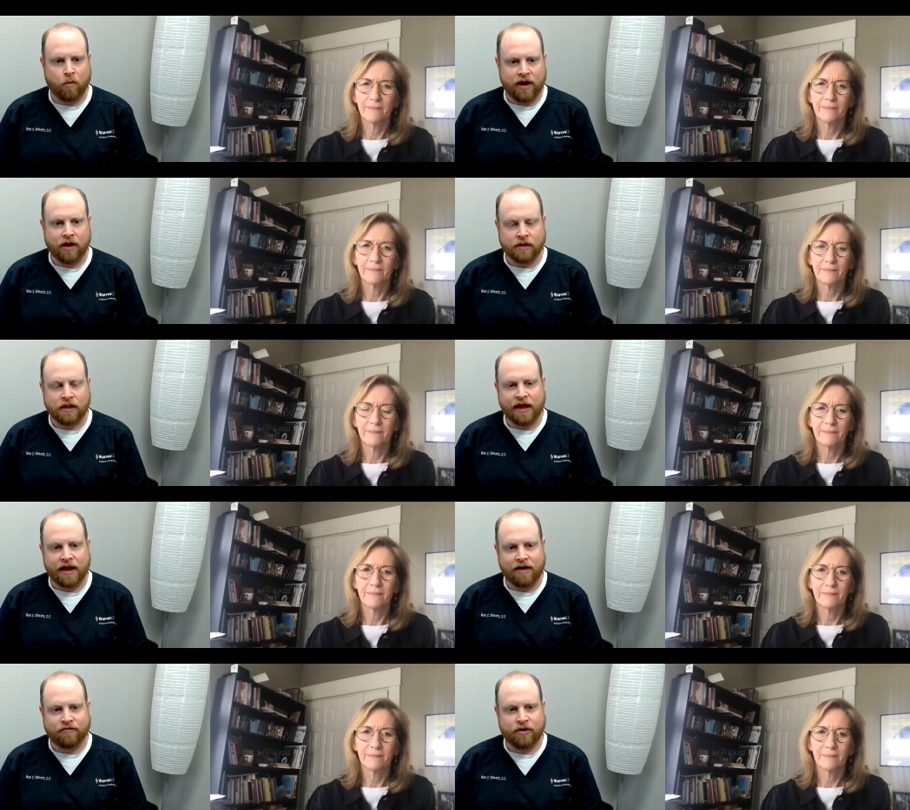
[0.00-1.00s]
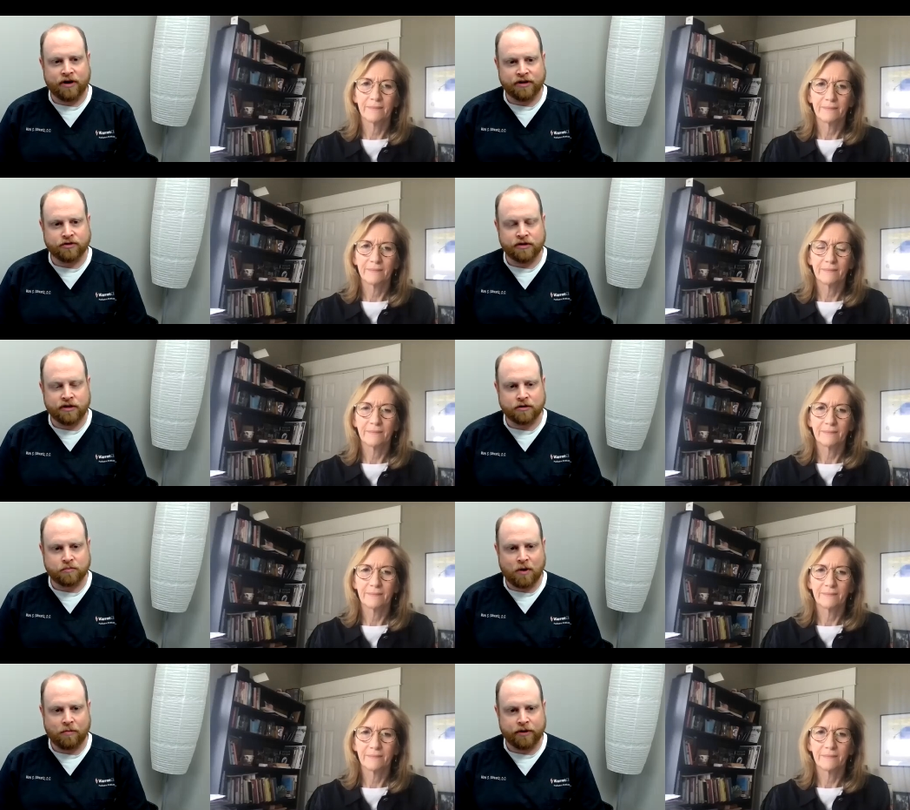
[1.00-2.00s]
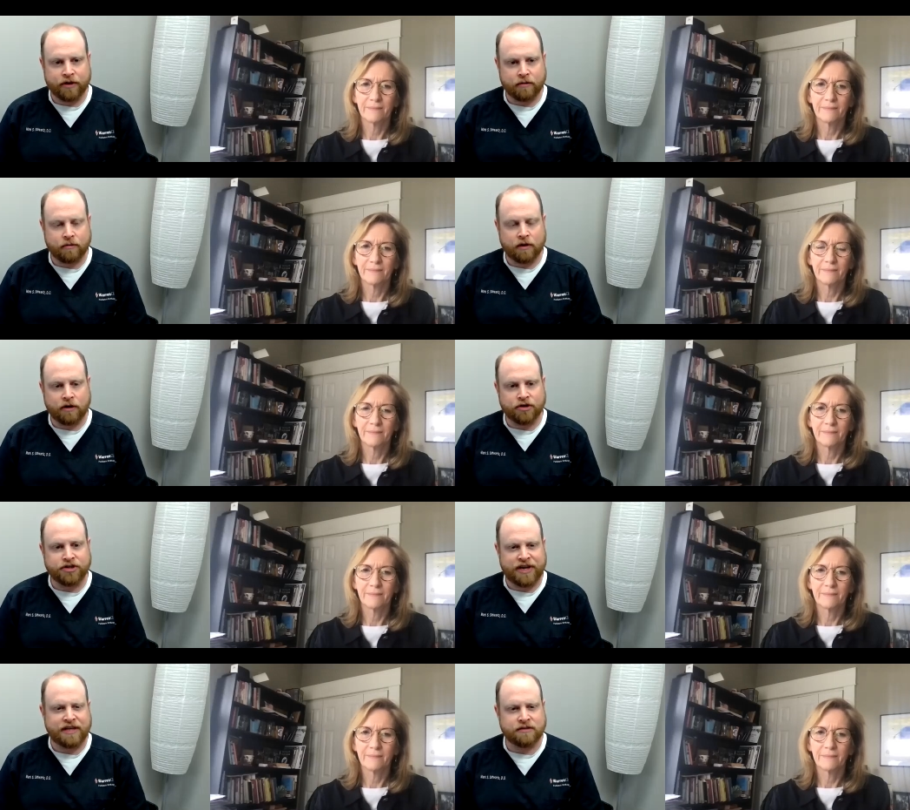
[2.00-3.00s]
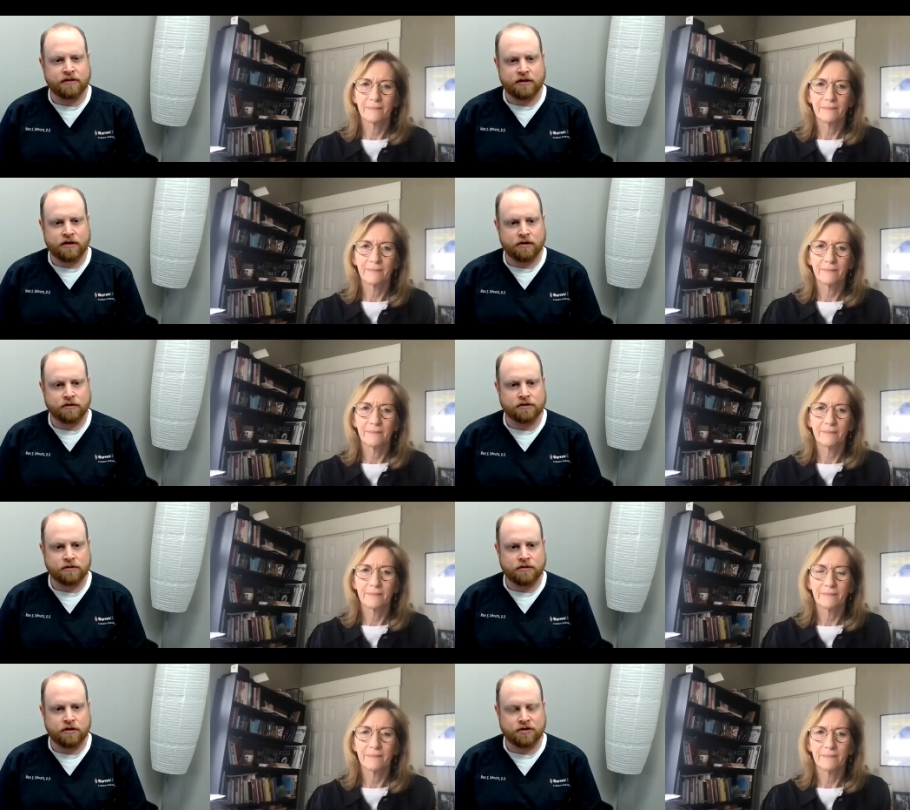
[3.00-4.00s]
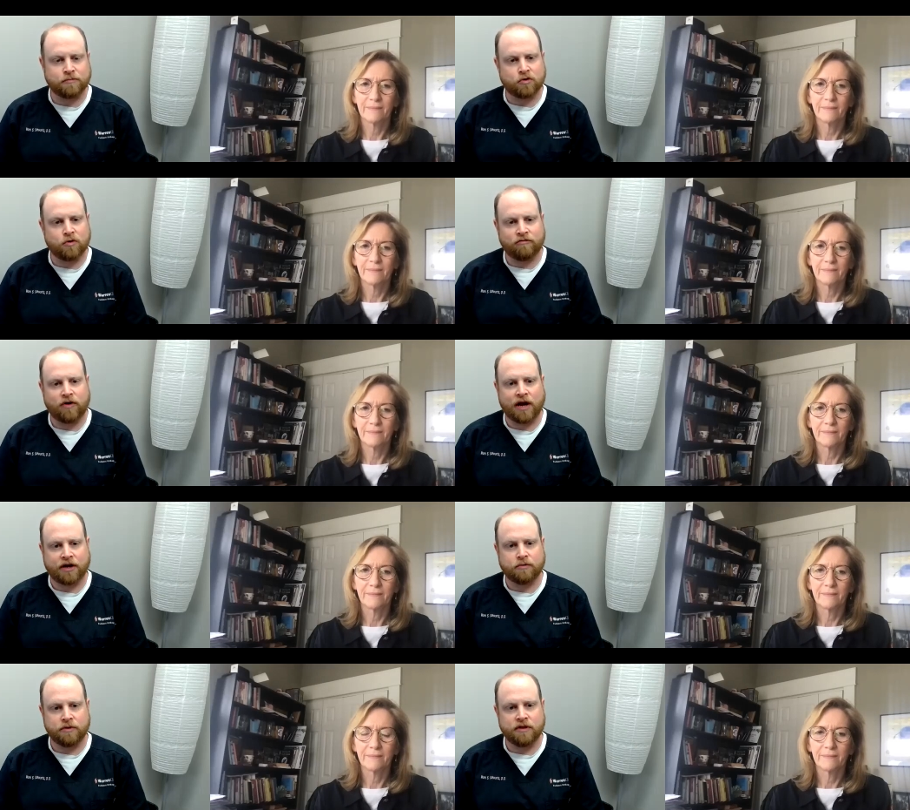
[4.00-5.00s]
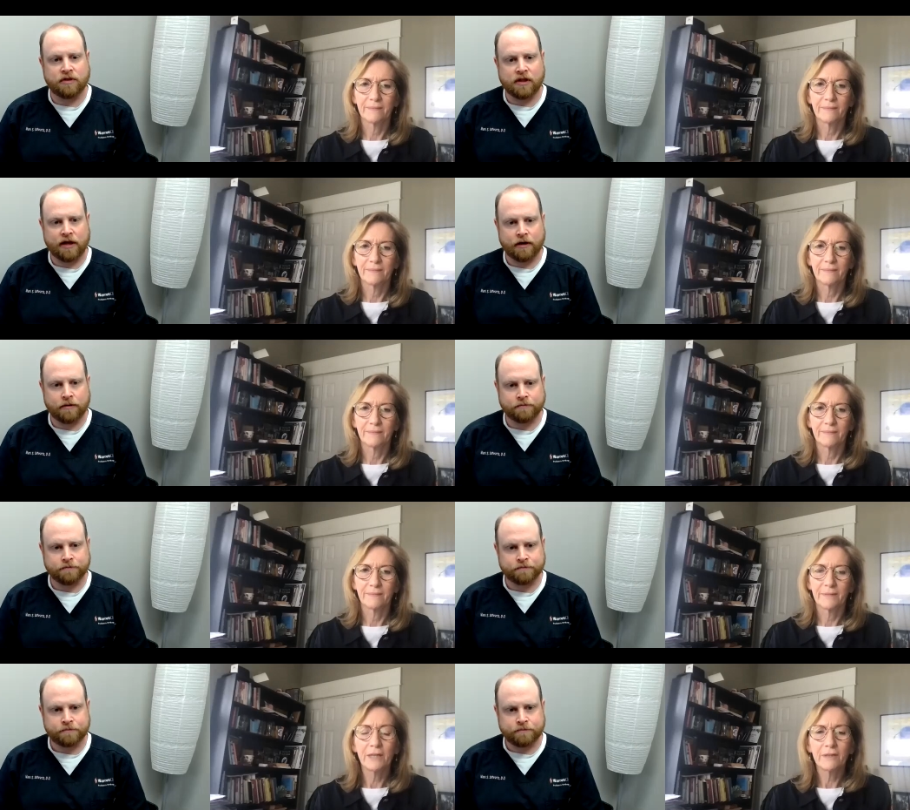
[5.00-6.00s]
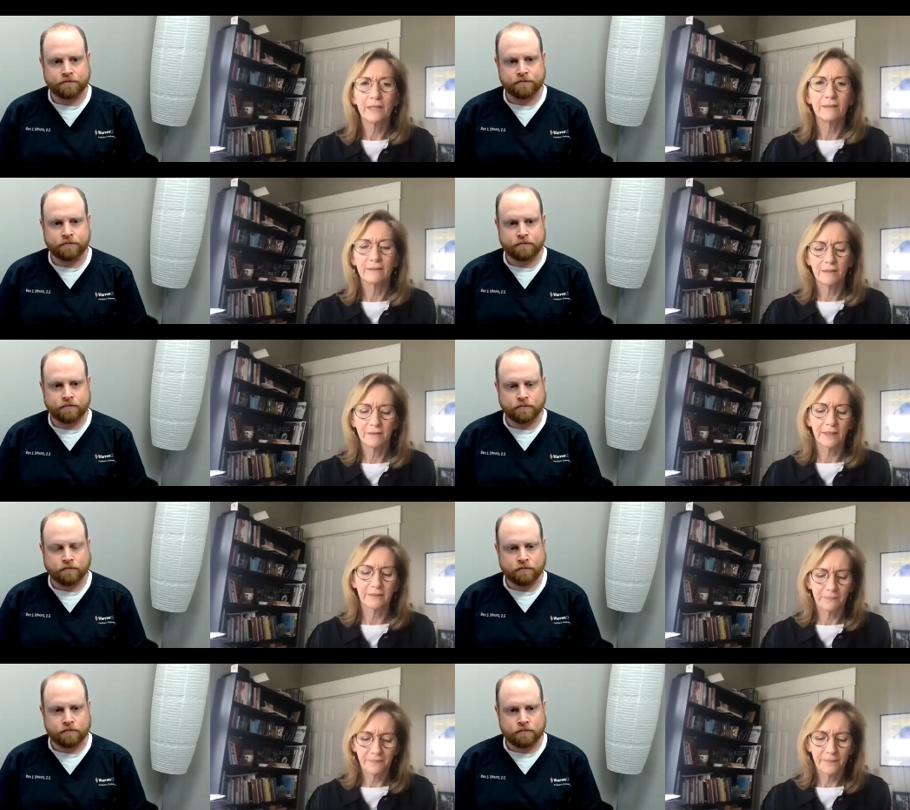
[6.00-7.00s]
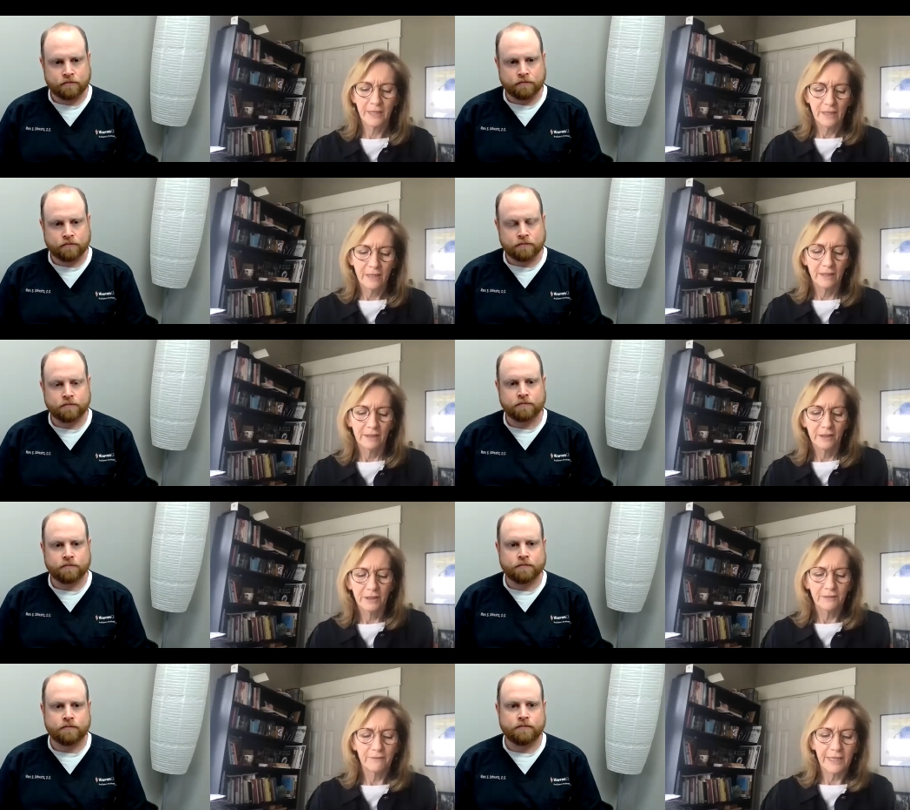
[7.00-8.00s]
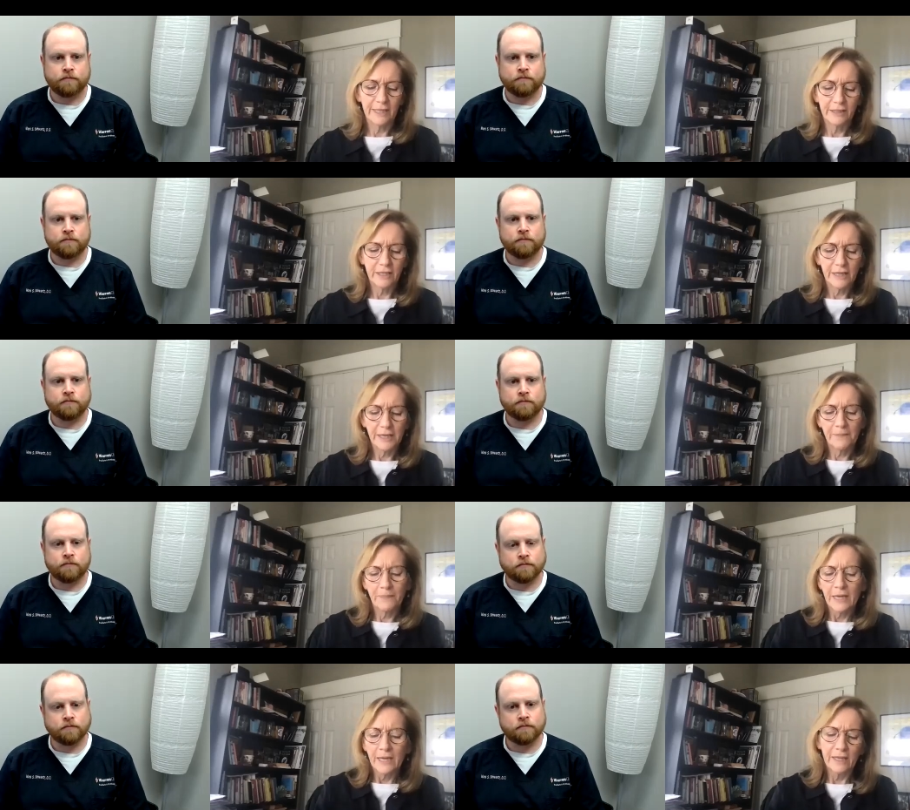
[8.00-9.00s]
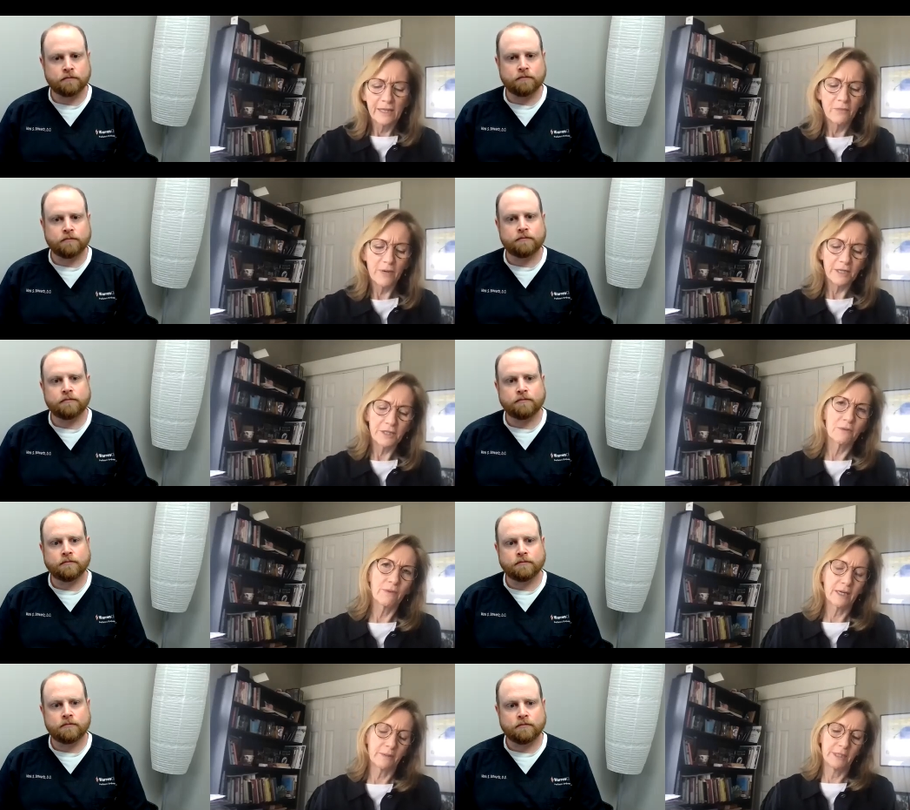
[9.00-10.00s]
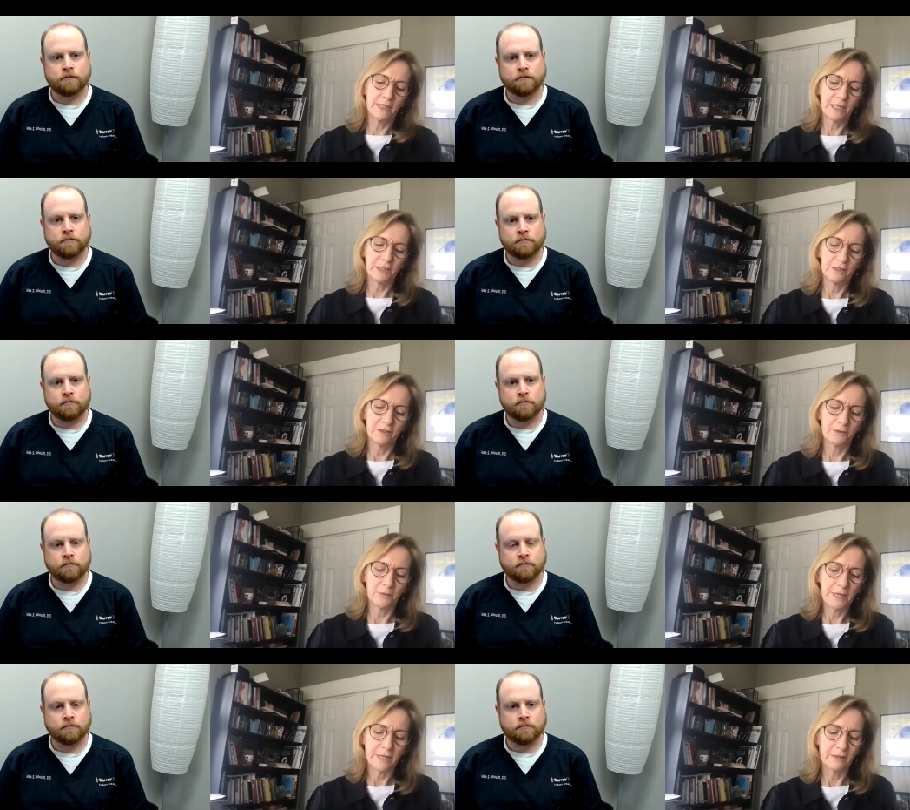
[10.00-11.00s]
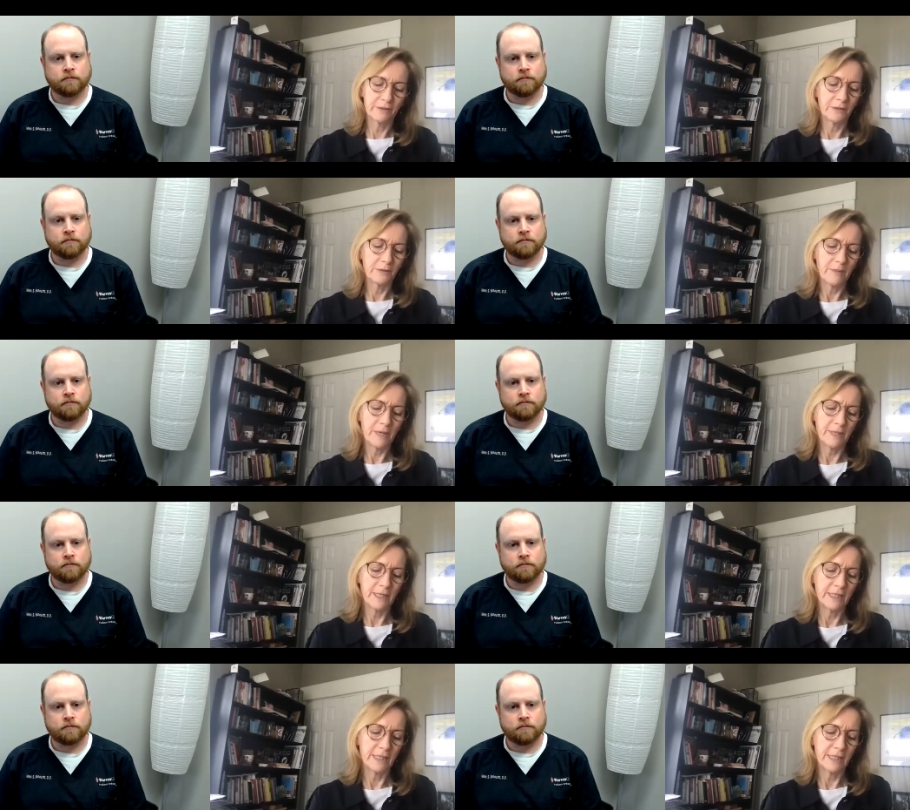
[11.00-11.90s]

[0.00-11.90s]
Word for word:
Speaker 1: weight on the leg after an injury, there's probably a, a good chance that there's there's some sort of fracture within the leg.
Speaker 2: Okay. Okay. Good advice. Okay. And then what are your recommendations for parents who may be